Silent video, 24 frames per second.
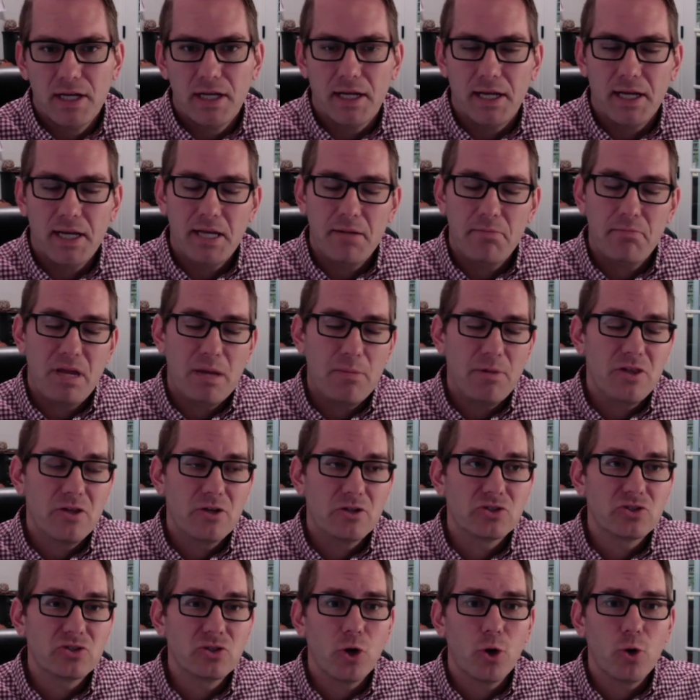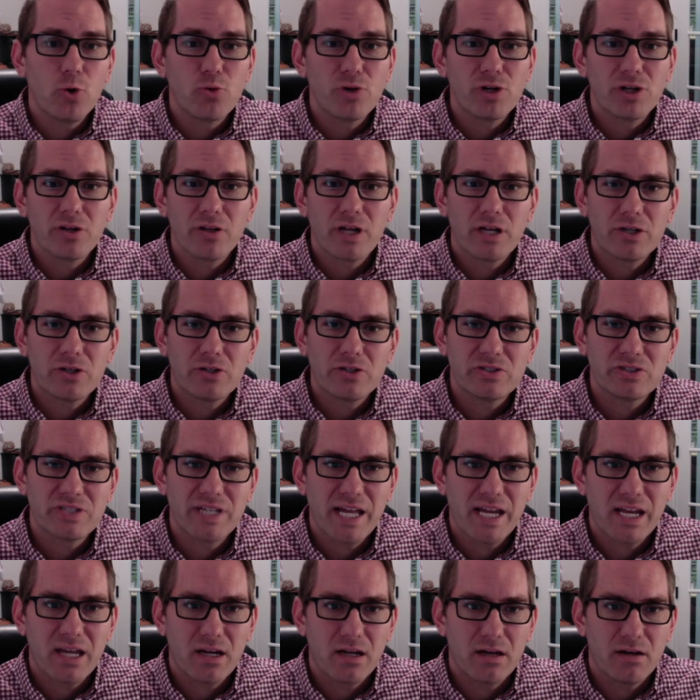And maybe there's no real
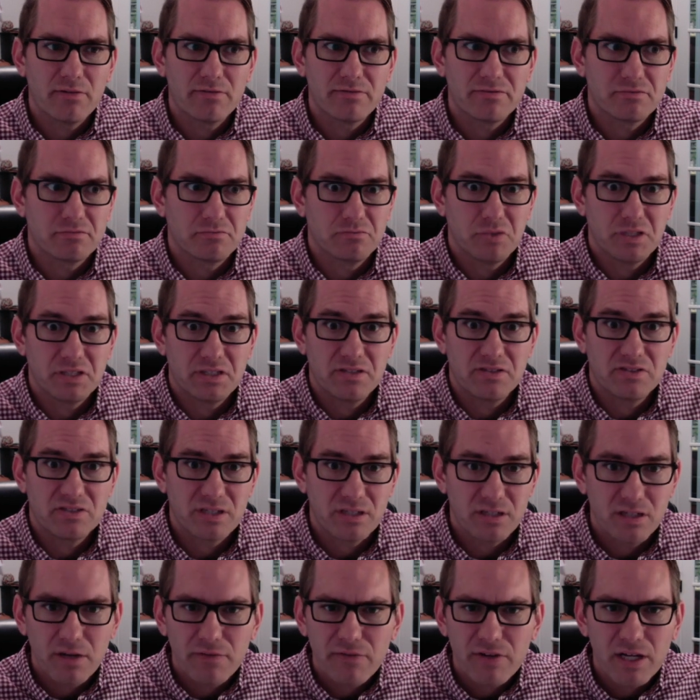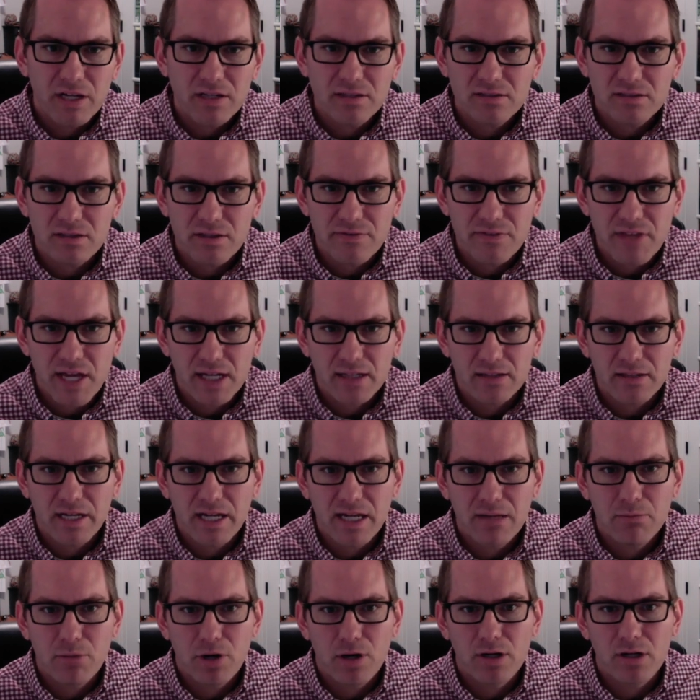understanding of what the significance of that
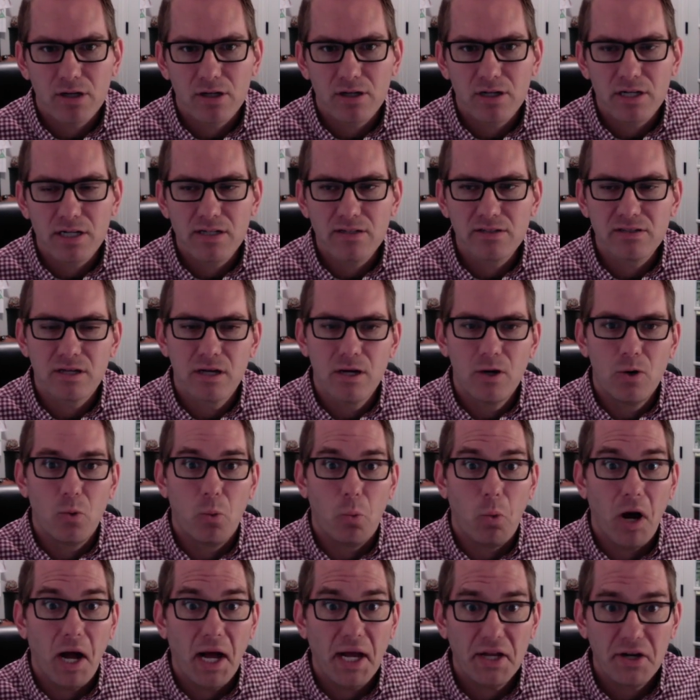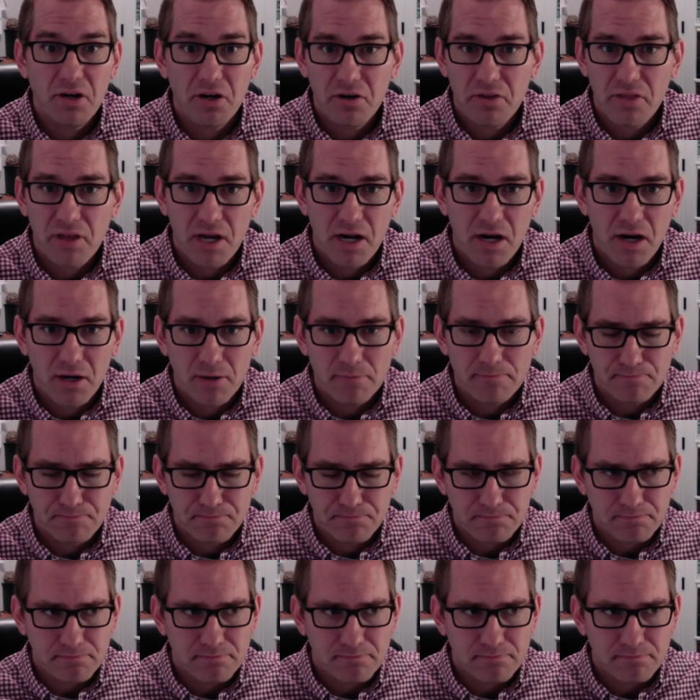landmarker is, why you're there,